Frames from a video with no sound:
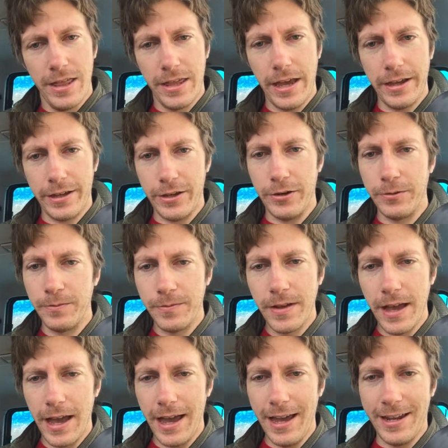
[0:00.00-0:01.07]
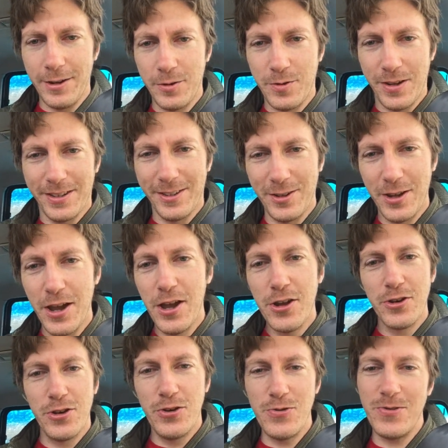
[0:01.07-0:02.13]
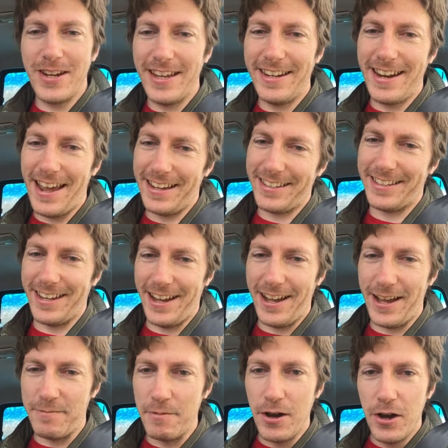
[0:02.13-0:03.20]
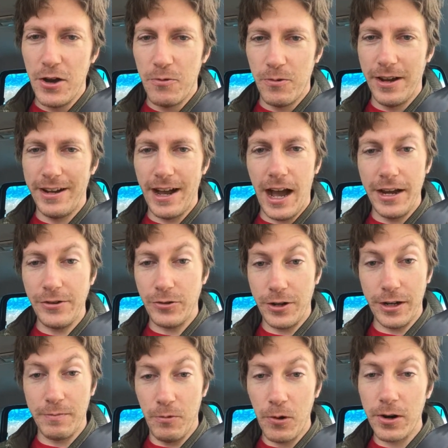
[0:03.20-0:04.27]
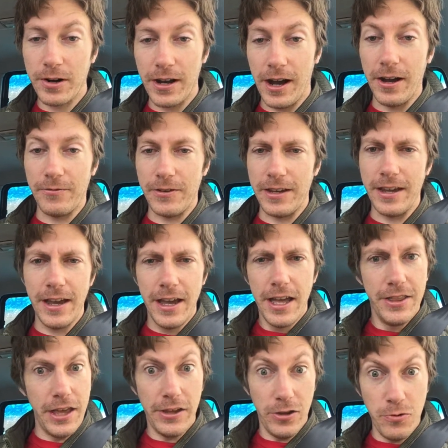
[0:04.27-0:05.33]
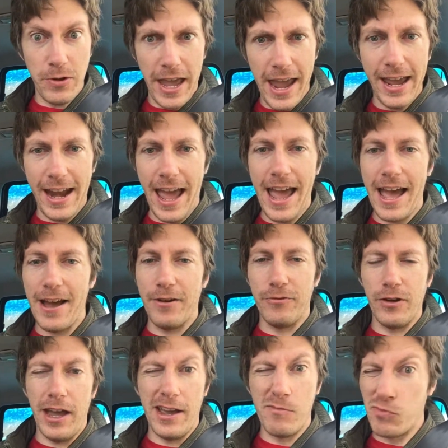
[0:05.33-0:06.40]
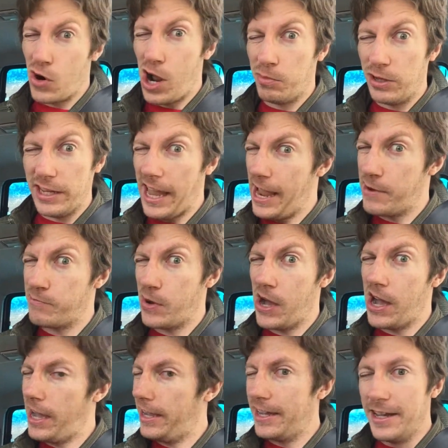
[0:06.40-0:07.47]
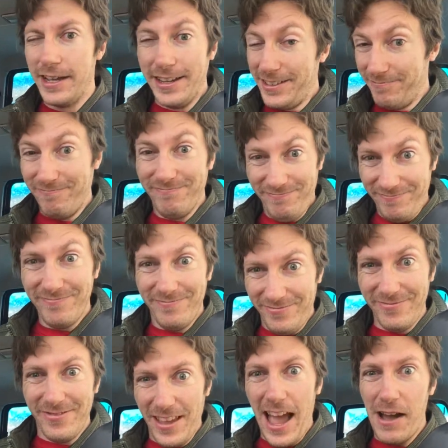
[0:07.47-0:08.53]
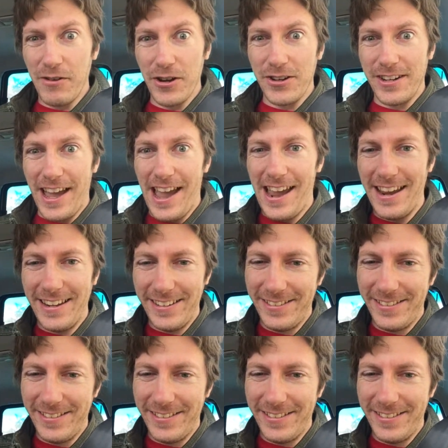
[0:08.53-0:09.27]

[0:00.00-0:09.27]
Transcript: Thank you, and tune in next time when I drink more coffee that you can't have and probably can't buy. Have a good day.